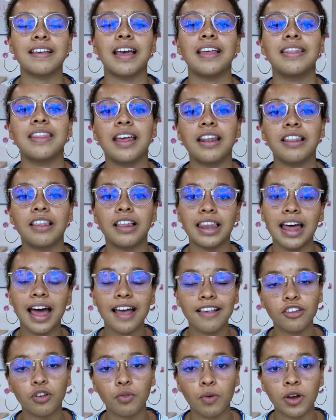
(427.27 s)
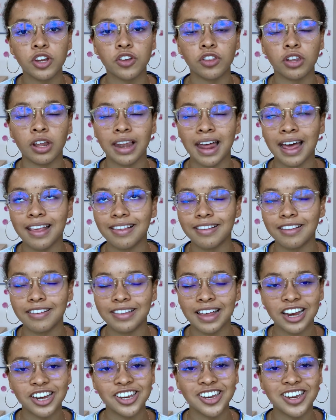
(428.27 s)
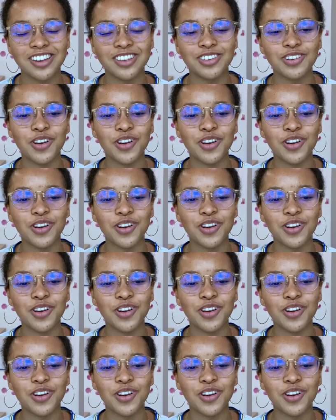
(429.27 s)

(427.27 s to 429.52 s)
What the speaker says: And then the last section,